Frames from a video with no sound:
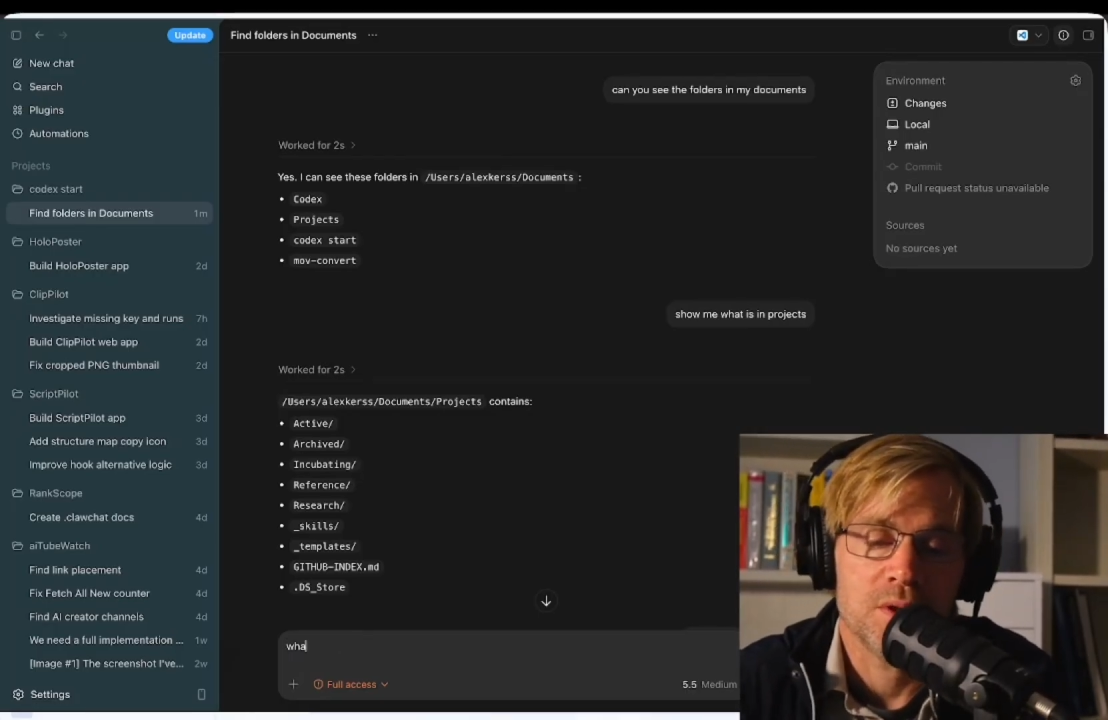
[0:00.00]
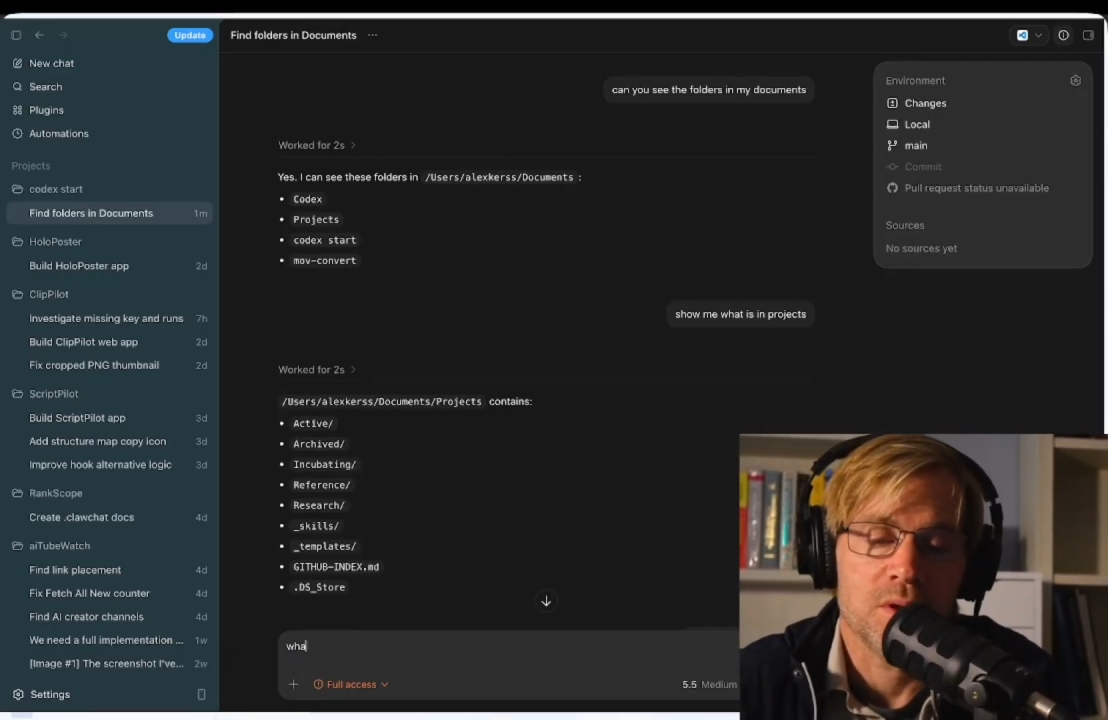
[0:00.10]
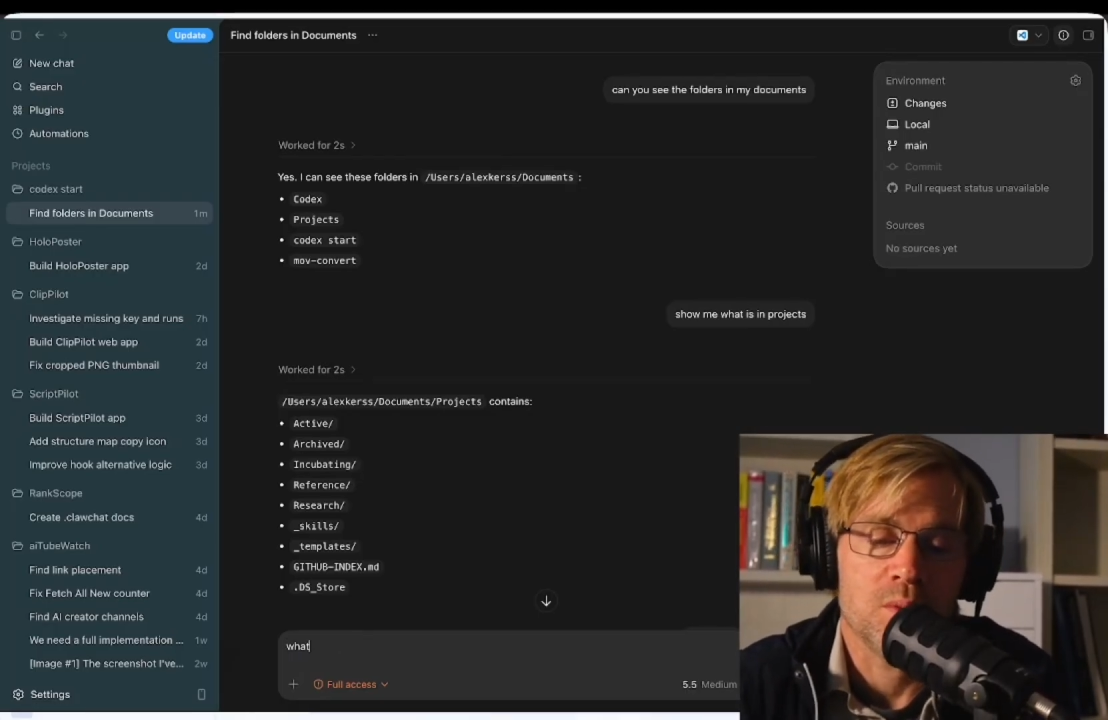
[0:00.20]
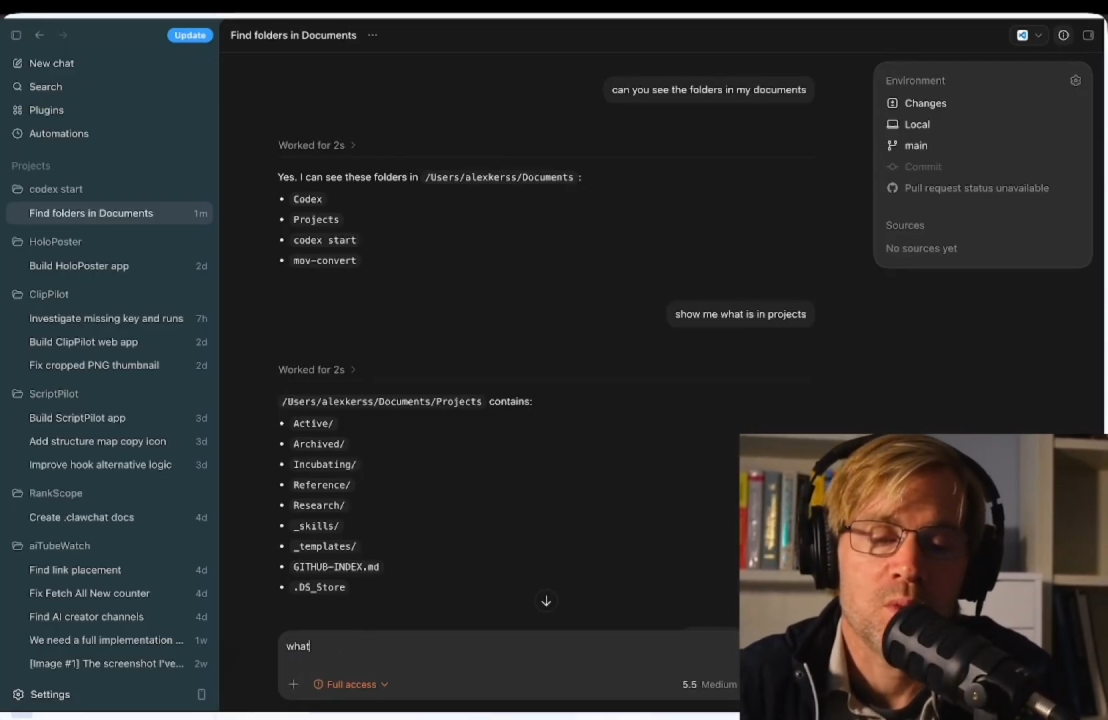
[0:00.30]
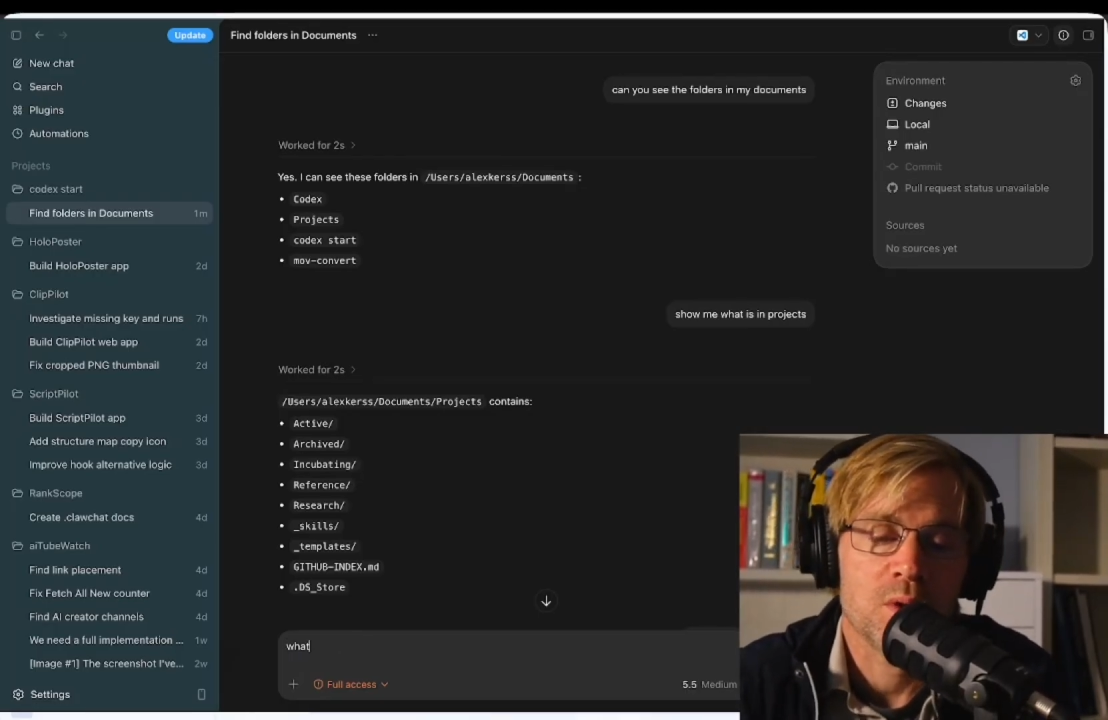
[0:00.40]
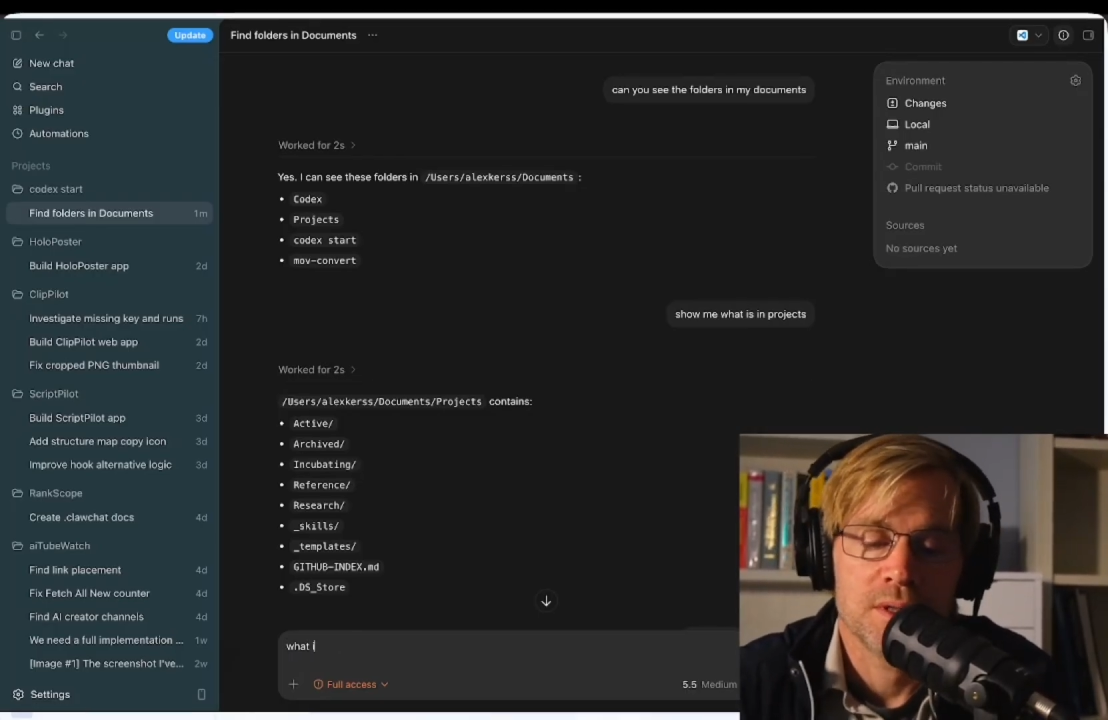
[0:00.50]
What